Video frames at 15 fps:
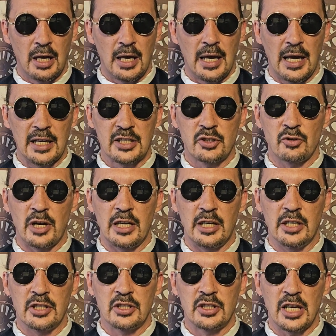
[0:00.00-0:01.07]

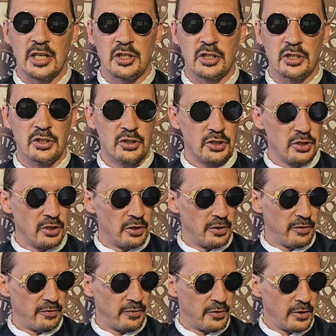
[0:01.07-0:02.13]
extraneous tensions that
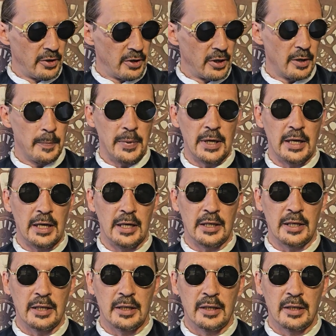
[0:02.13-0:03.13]
have appeared,